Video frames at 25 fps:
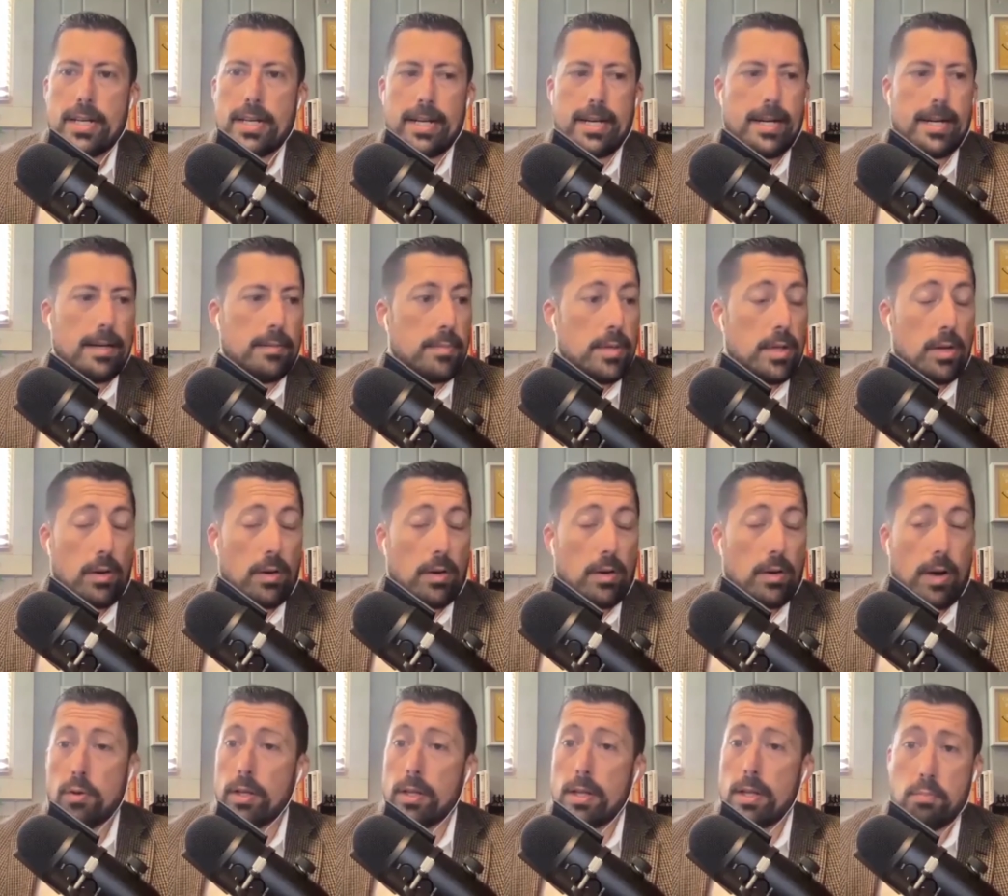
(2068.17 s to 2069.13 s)
Um, you know,
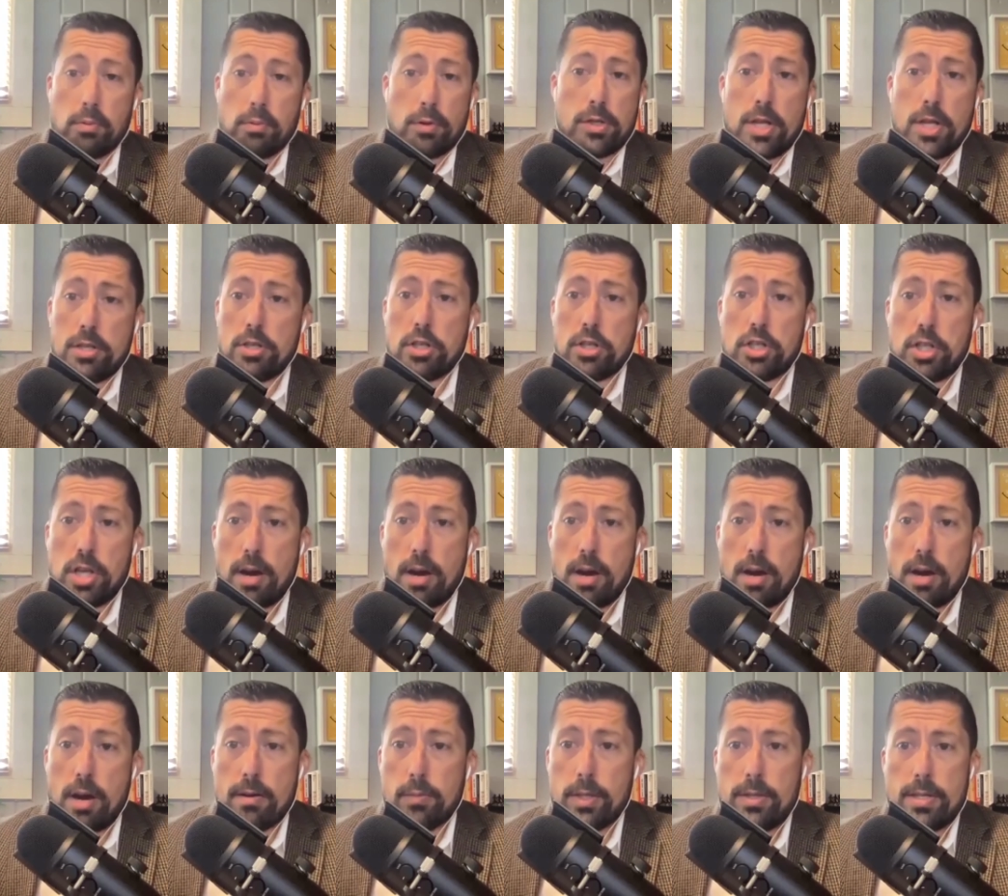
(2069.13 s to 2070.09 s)
I really appreciate you
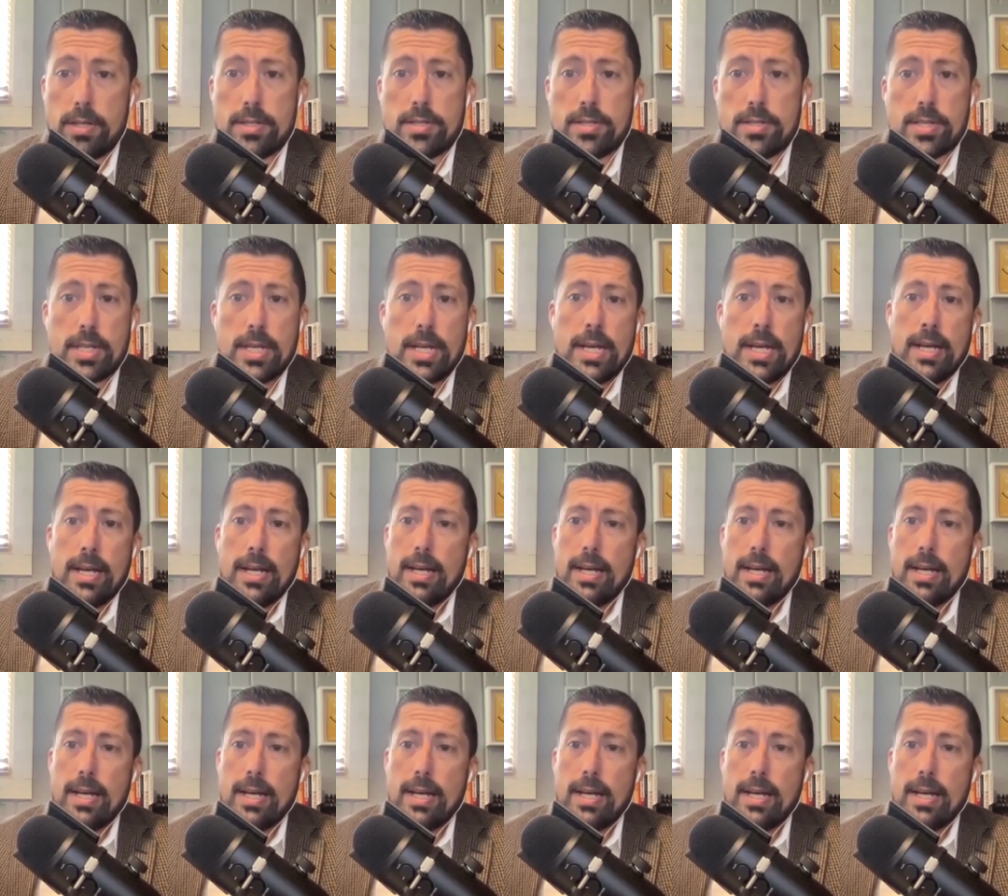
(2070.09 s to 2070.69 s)
sharing with us.